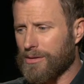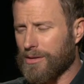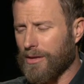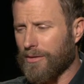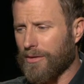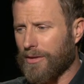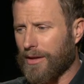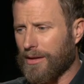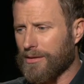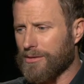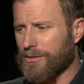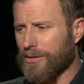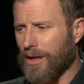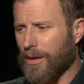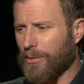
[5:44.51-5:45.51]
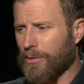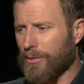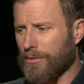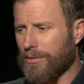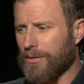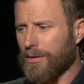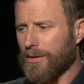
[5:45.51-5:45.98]
It's kind of a thankless job,
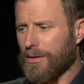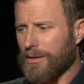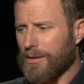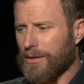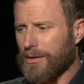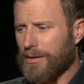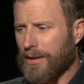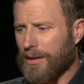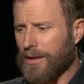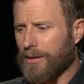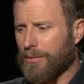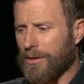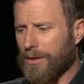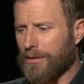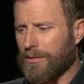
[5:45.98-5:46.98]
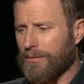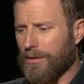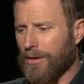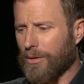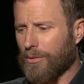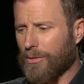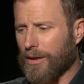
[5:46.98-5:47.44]
and they need to be,
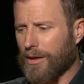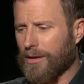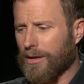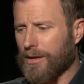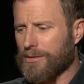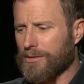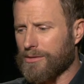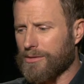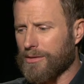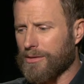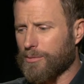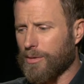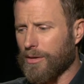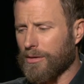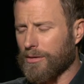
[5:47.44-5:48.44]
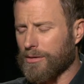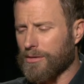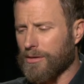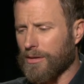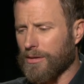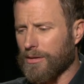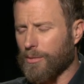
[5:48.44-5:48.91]
you know, recognized as pillars
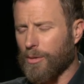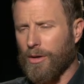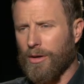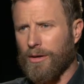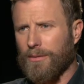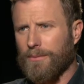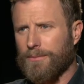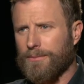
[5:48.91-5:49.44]
in our community.